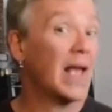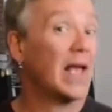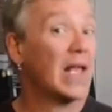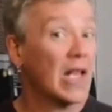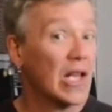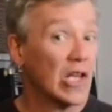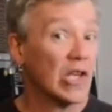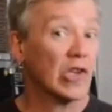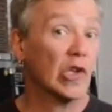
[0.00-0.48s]

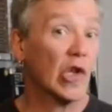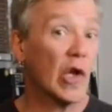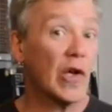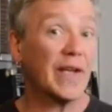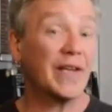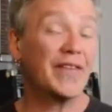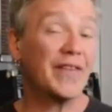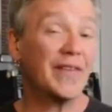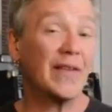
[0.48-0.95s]
Look
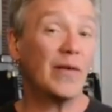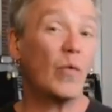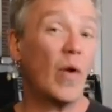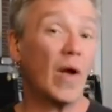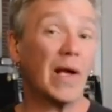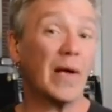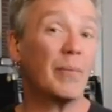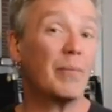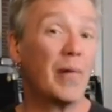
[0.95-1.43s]
and see
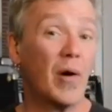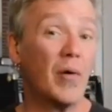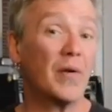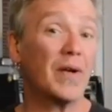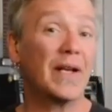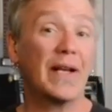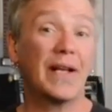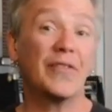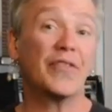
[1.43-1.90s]
what
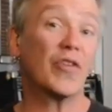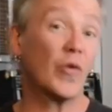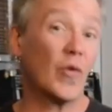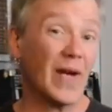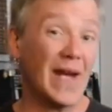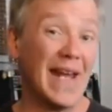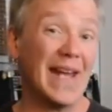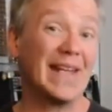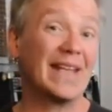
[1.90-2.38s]
component is
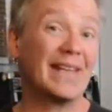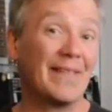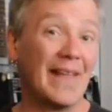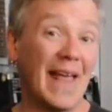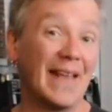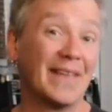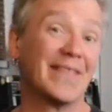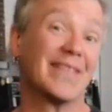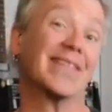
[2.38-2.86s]
creating
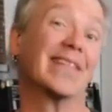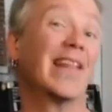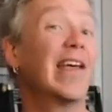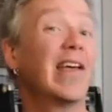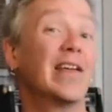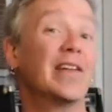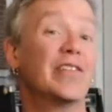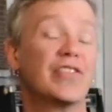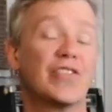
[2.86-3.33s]
that
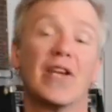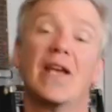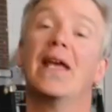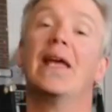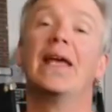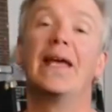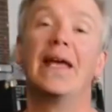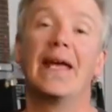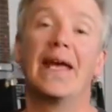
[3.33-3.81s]
sludge,
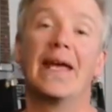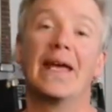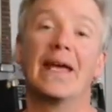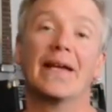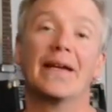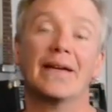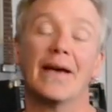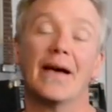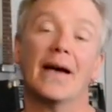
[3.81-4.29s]
and